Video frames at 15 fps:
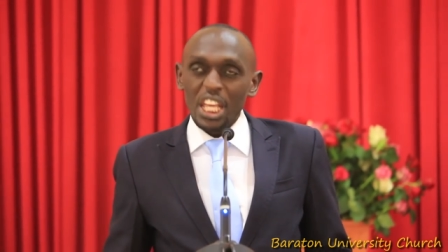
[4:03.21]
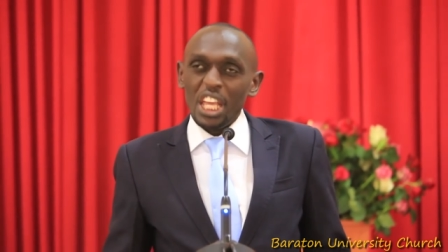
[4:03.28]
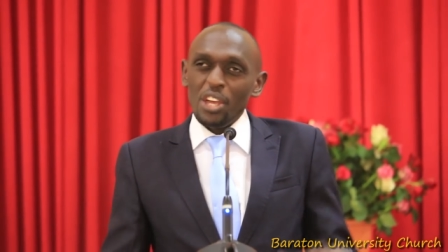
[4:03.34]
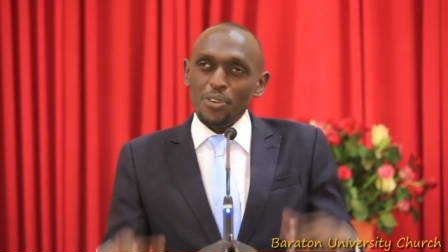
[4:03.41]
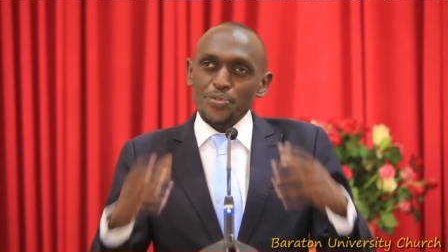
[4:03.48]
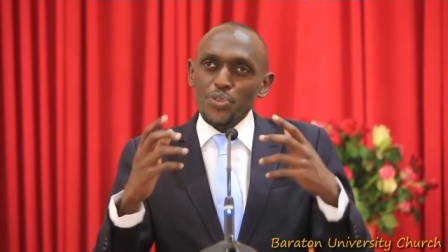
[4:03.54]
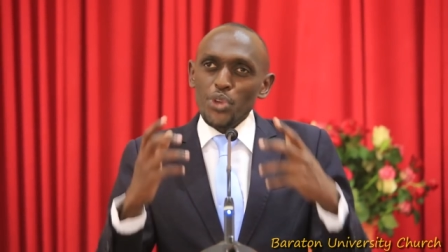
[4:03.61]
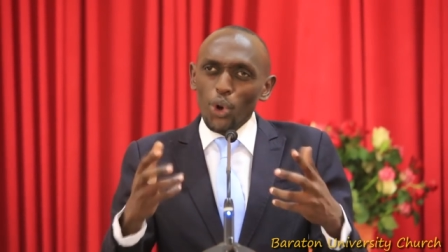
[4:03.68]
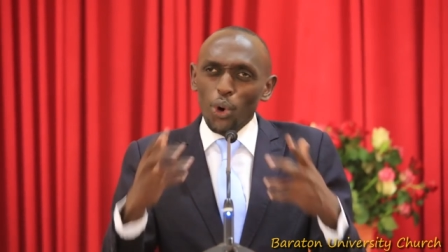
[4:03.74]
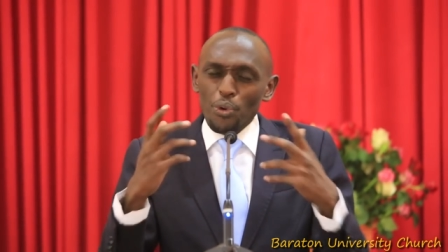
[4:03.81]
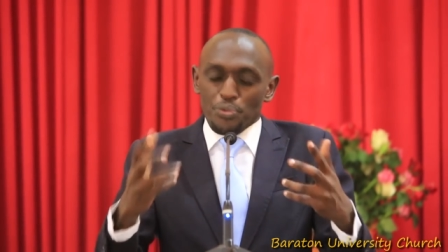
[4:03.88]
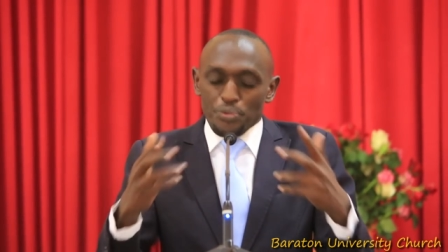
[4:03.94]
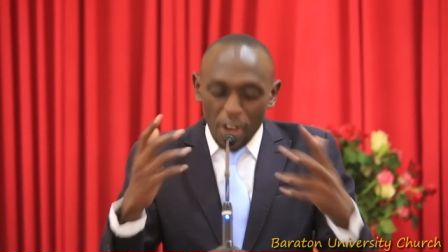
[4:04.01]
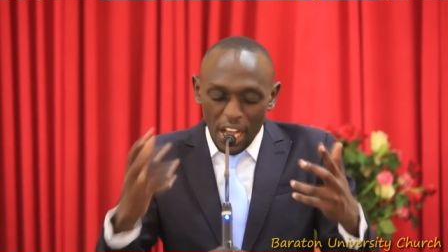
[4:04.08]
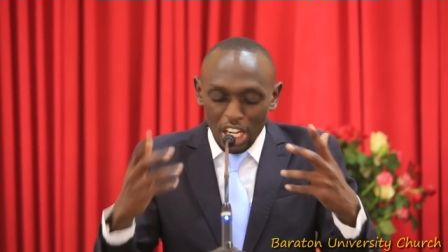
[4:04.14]
If
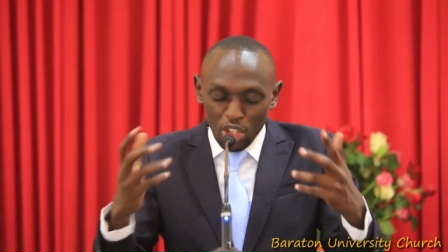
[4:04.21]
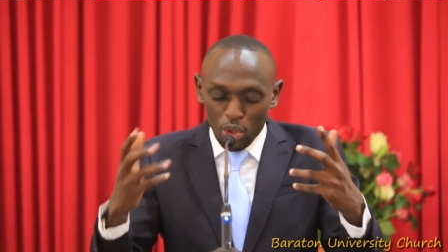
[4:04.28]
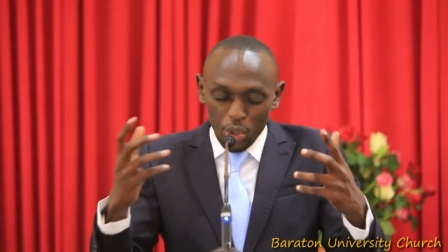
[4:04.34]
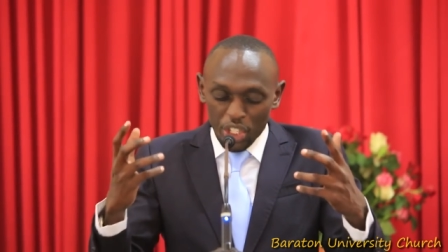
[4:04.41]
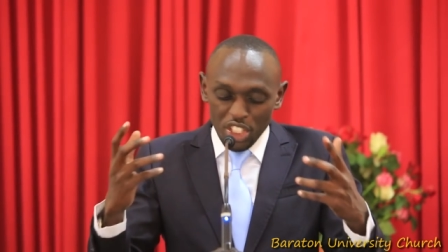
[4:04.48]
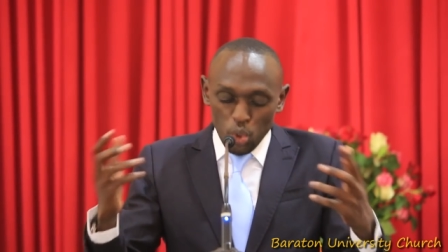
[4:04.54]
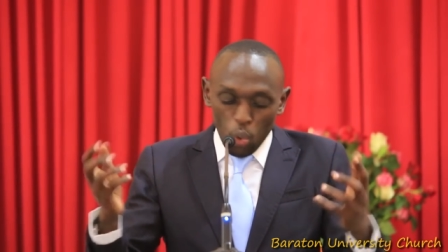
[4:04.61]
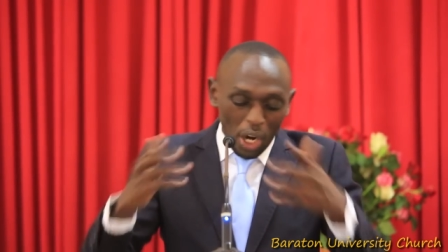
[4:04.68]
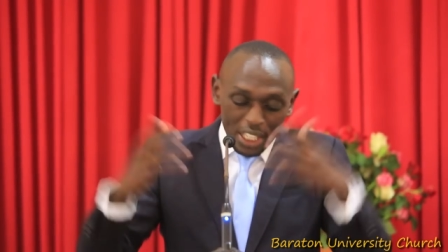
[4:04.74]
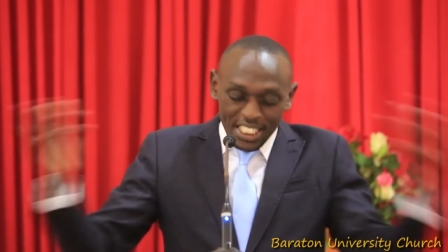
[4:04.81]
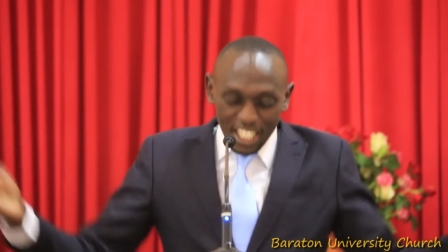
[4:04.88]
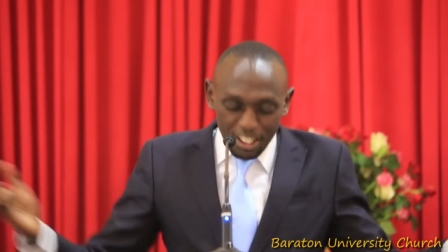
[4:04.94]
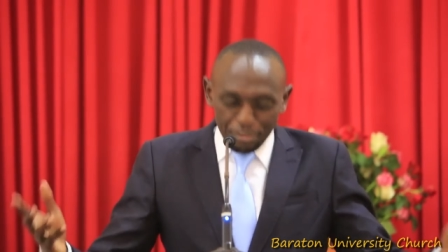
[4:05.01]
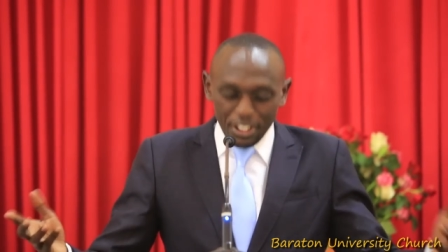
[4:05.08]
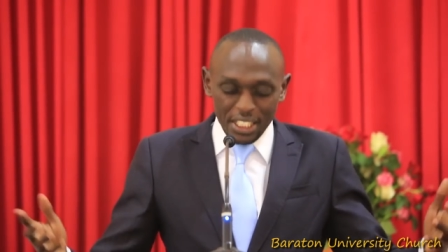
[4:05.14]
you value it,
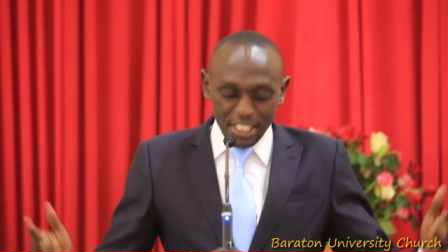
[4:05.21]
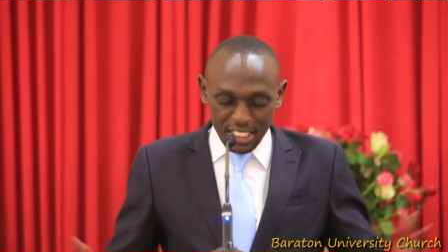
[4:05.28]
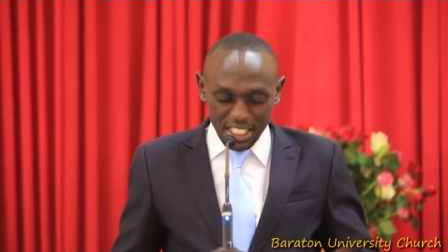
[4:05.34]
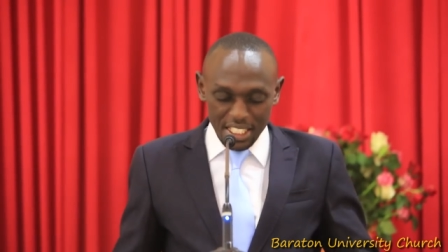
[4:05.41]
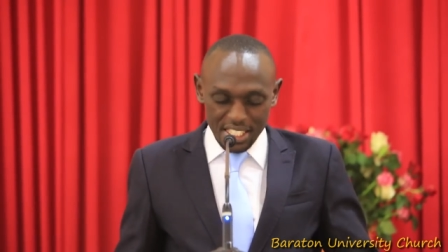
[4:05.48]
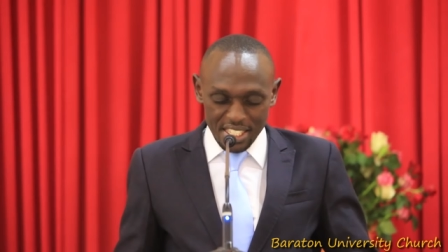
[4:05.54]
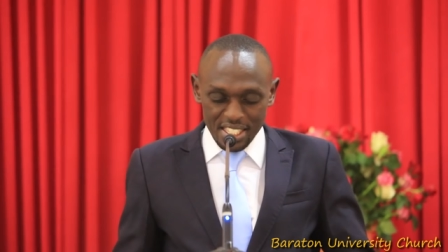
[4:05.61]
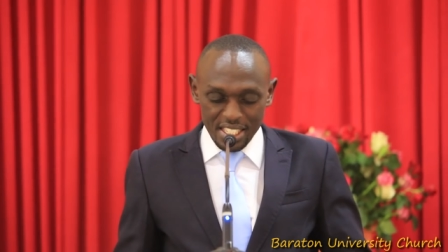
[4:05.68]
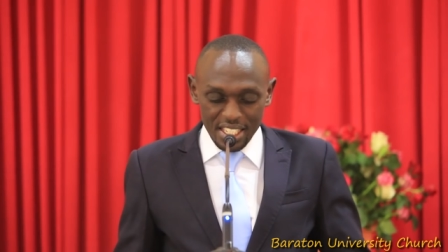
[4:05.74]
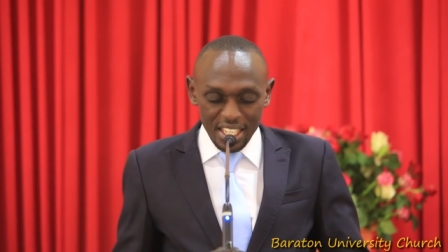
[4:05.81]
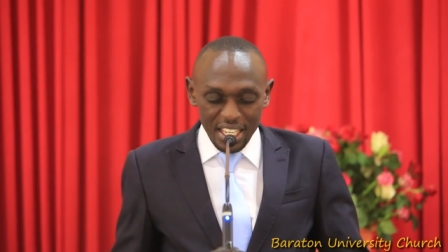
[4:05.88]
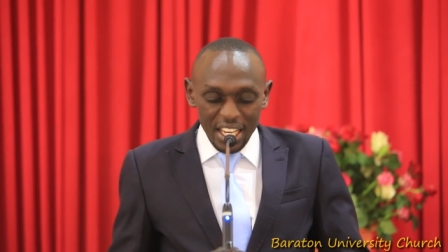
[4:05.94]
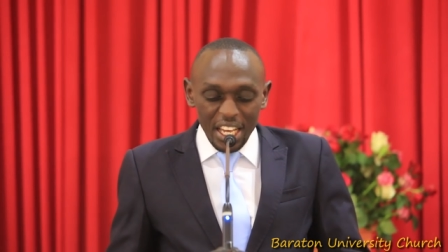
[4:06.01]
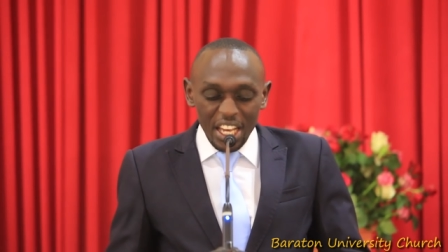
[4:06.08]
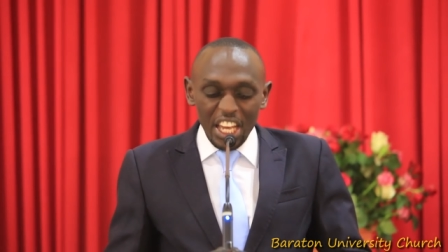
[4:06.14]
whatever it is,
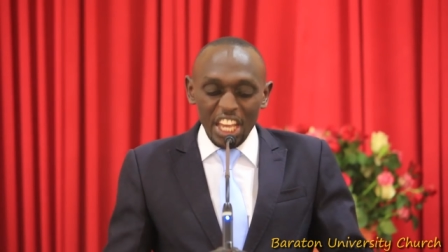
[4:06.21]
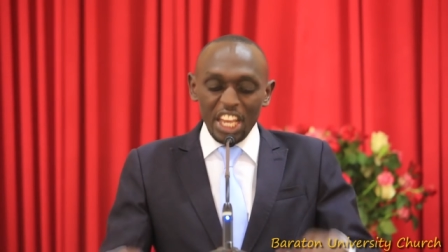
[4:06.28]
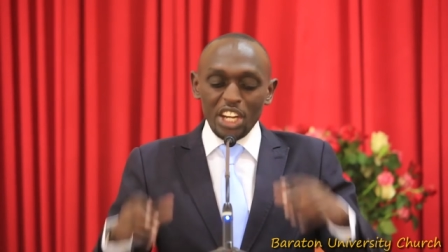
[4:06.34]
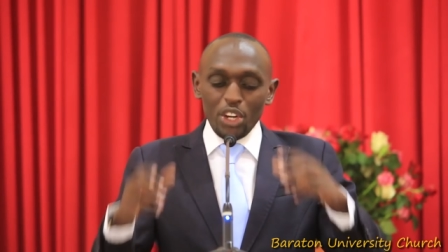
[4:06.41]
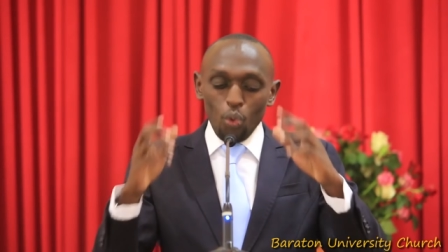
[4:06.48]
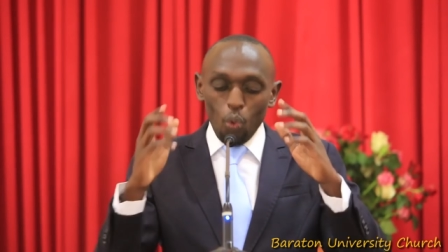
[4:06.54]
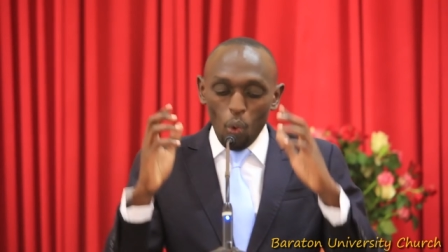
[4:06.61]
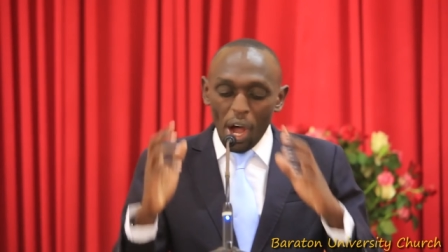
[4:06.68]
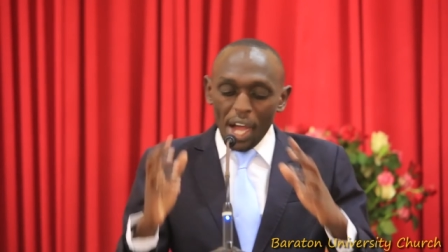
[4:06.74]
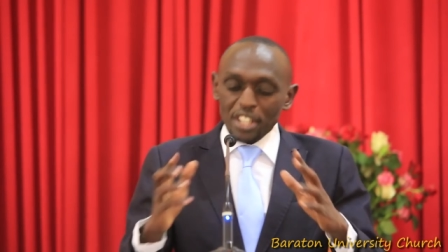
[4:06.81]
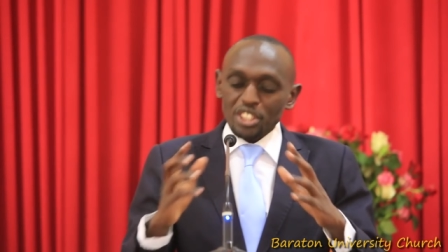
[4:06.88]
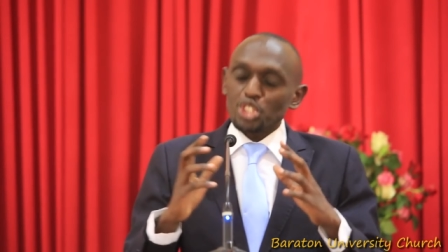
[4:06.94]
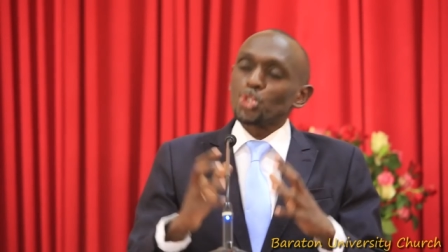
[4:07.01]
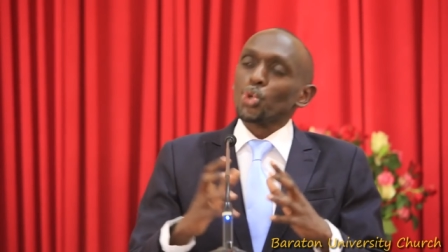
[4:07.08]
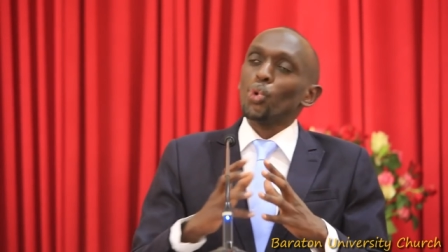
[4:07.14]
and
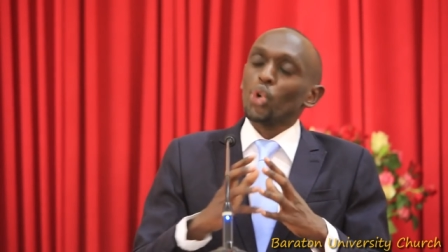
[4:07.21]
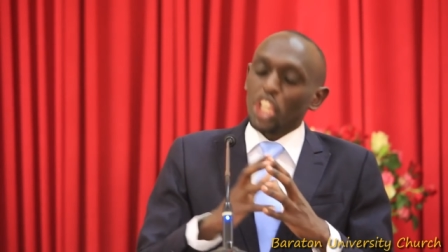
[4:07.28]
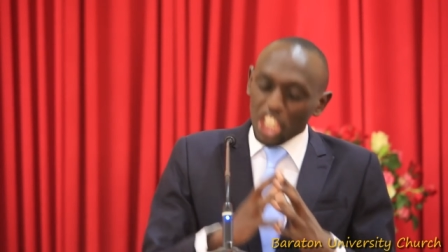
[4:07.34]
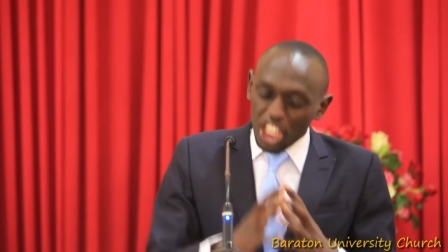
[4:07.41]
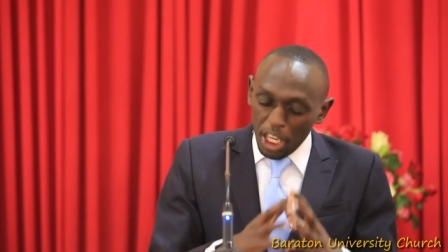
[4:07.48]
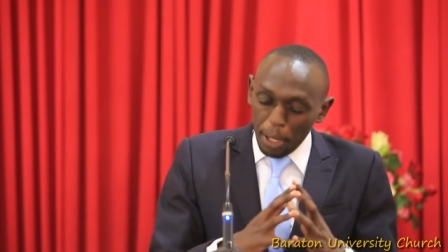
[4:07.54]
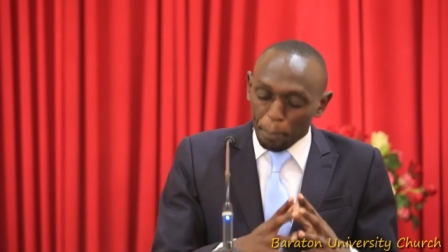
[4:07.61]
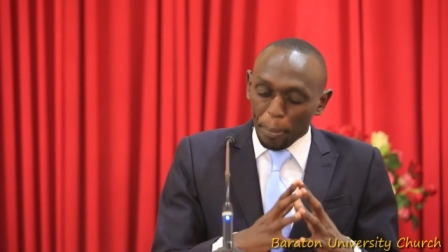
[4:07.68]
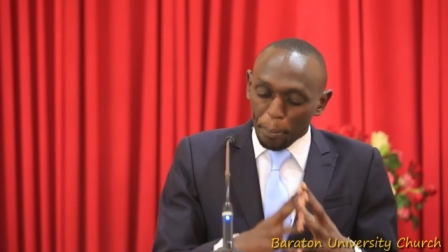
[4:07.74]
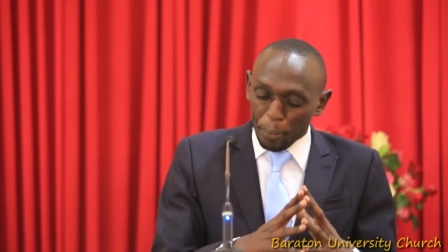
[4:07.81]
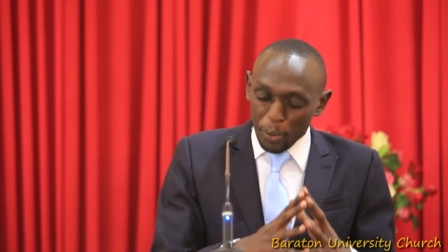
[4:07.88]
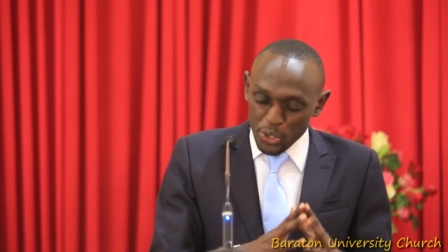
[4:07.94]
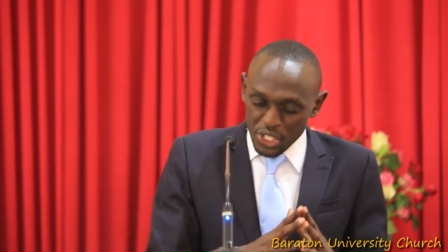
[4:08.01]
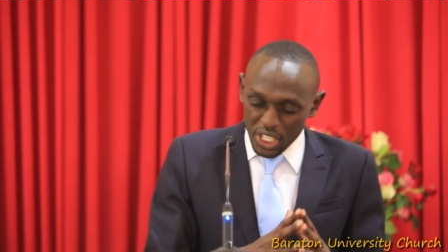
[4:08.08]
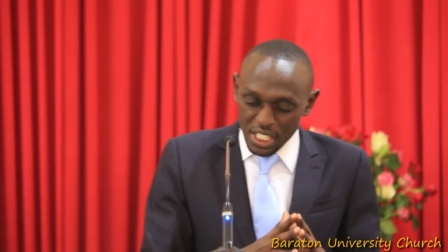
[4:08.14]
want to keep
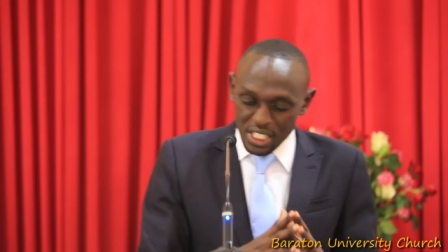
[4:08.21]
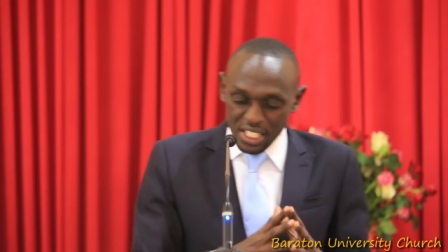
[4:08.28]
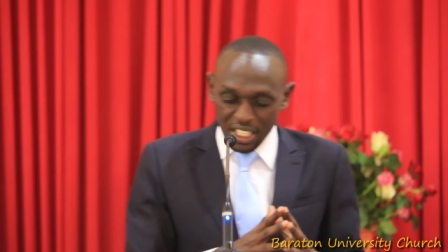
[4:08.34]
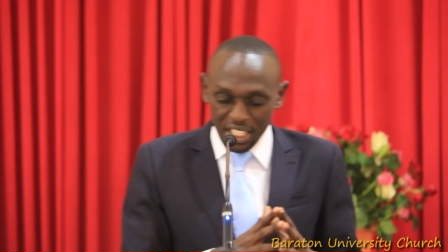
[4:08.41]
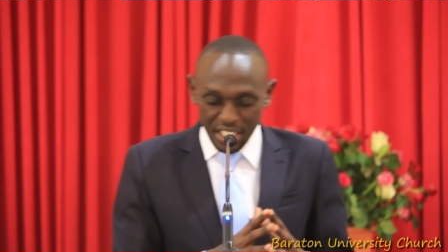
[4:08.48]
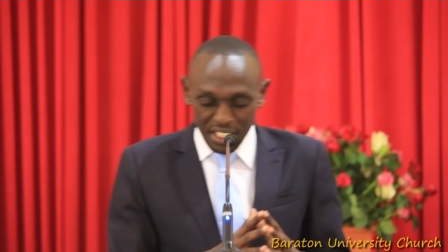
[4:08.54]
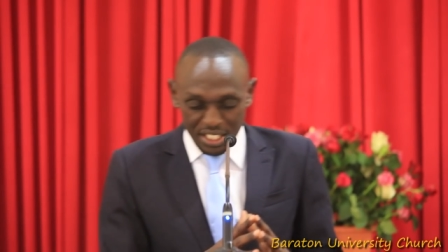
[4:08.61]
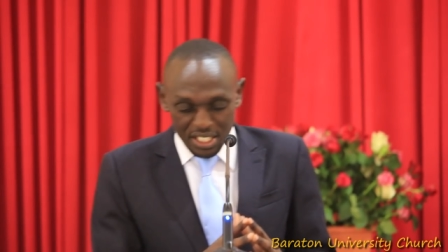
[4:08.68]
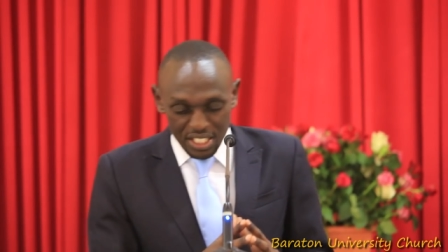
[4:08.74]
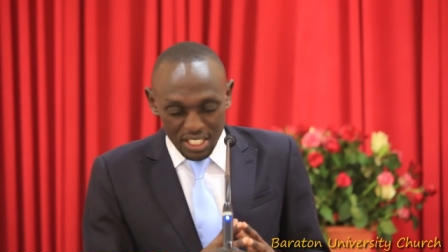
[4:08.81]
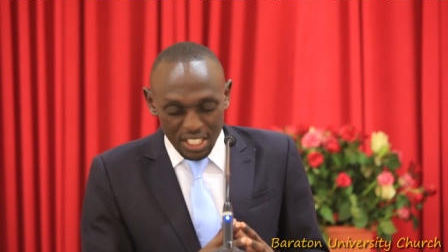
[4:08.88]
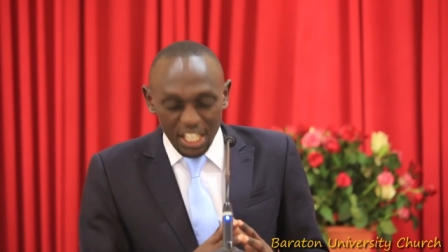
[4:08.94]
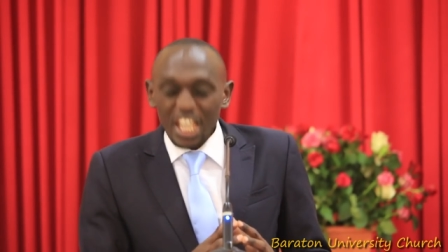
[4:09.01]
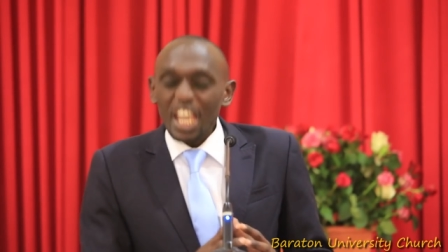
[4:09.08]
possessing it